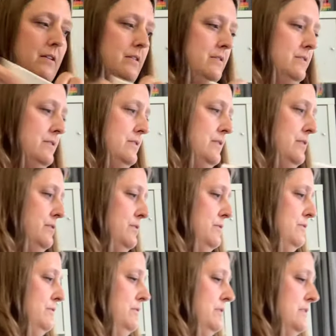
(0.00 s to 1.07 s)
So,
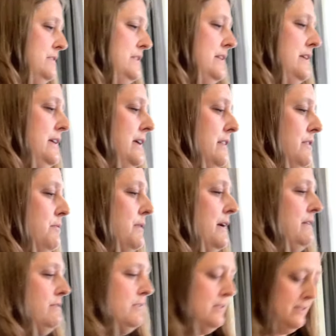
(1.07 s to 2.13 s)
did I get
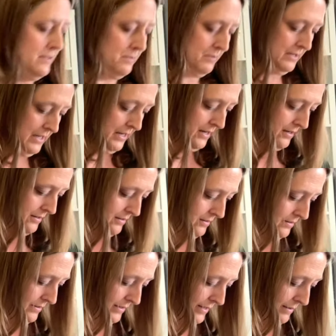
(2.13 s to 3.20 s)
thread for this one yet?
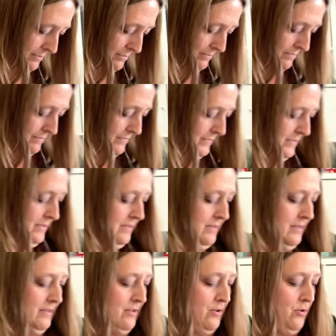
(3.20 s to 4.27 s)
Yep.
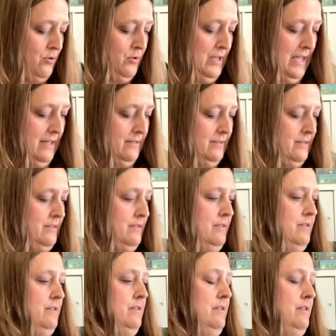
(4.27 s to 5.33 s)
Oh yes.
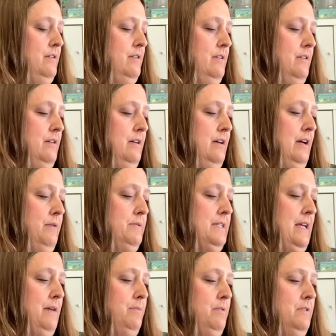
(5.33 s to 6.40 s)
I was
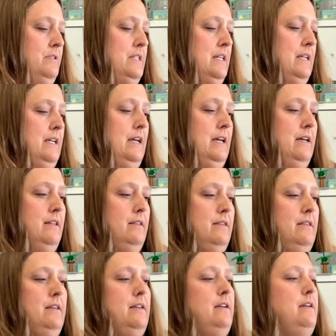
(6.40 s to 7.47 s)
able to get
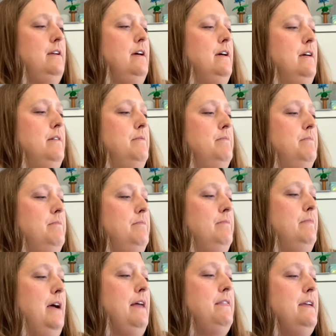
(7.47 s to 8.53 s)
the,
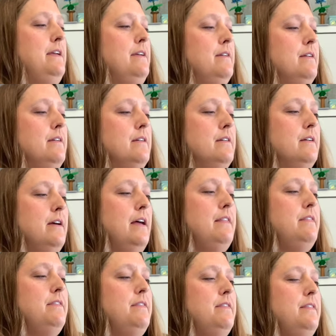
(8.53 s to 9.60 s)
I
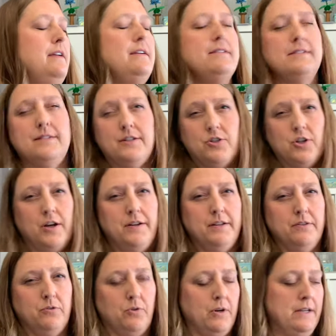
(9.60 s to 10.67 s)
think Stitch On
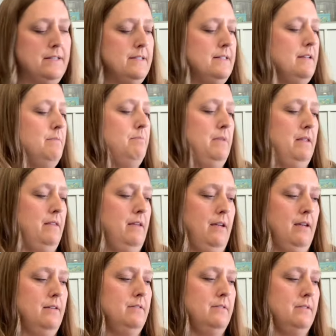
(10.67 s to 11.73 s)
and Lawrence sent me
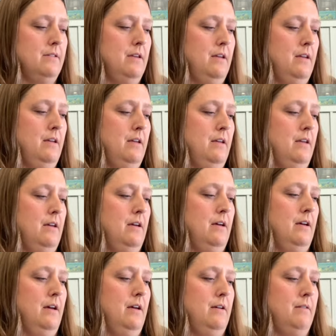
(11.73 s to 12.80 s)
these,
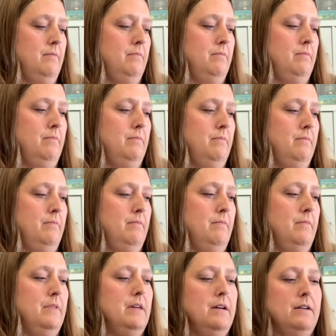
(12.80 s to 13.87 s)

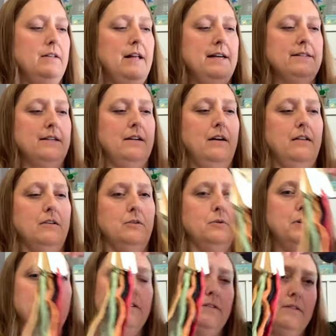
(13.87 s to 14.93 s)
the Classic
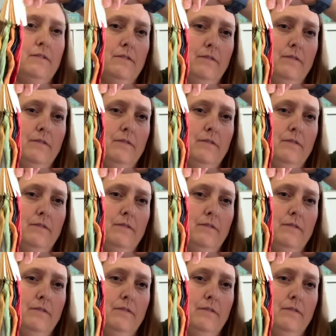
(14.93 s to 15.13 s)
Colorworks.